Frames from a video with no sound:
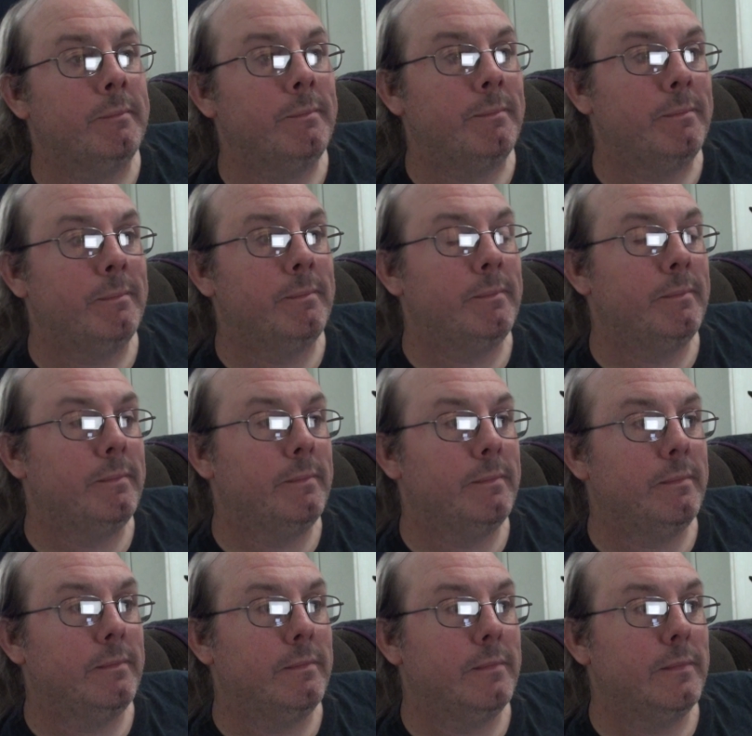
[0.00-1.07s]

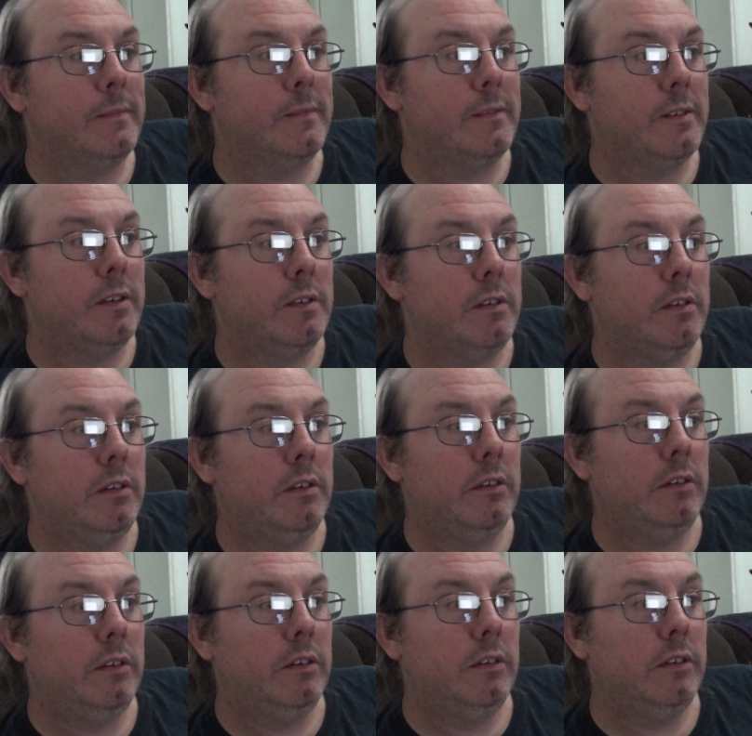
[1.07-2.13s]

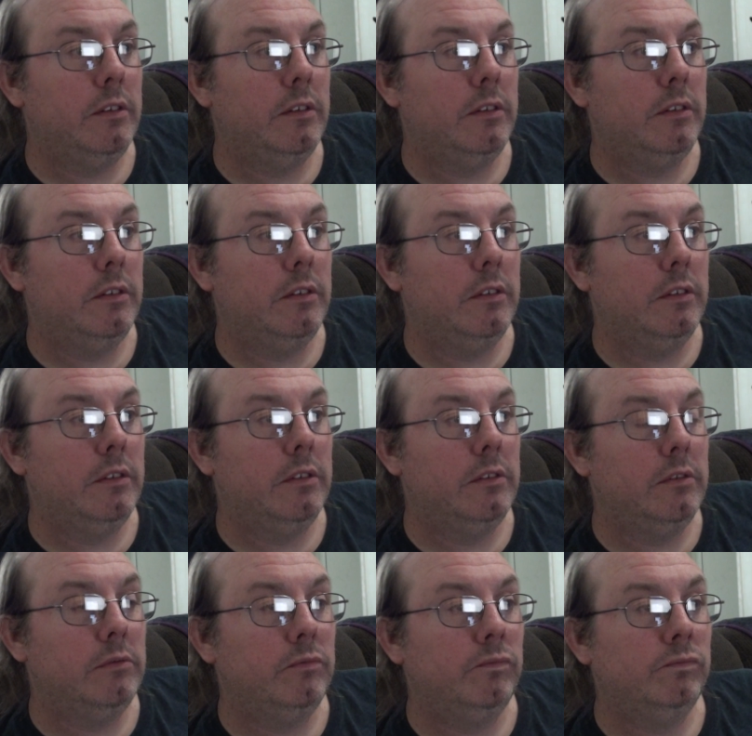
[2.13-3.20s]

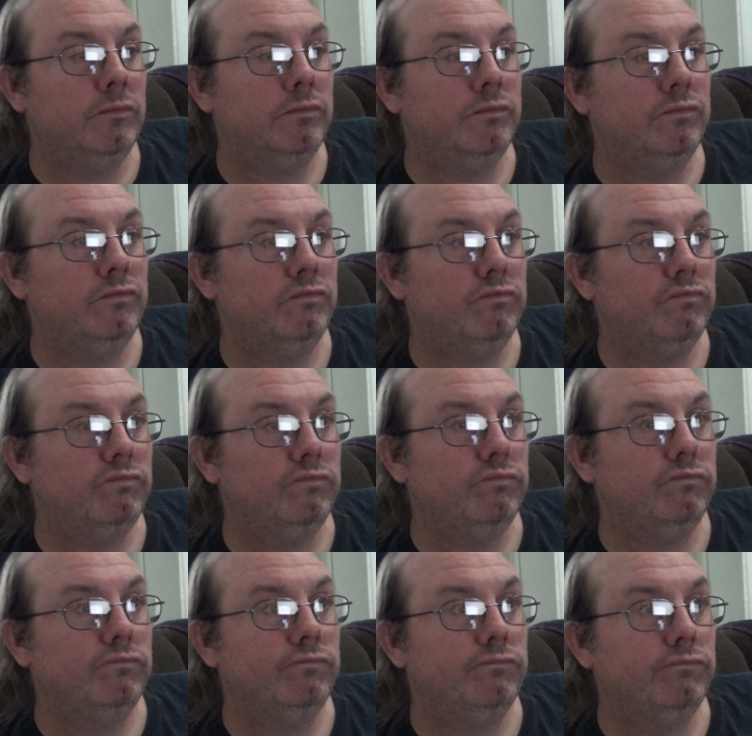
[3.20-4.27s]

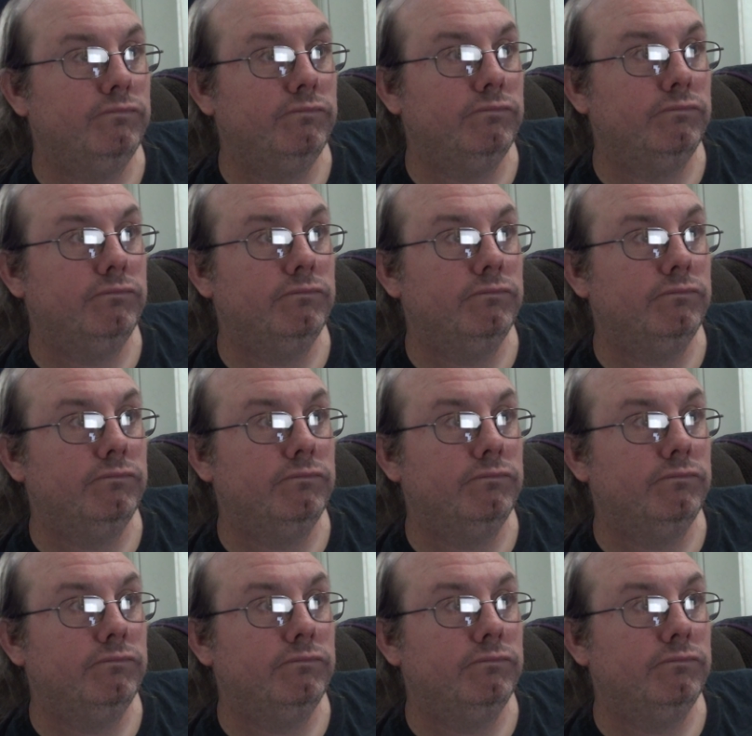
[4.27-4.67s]
(silence)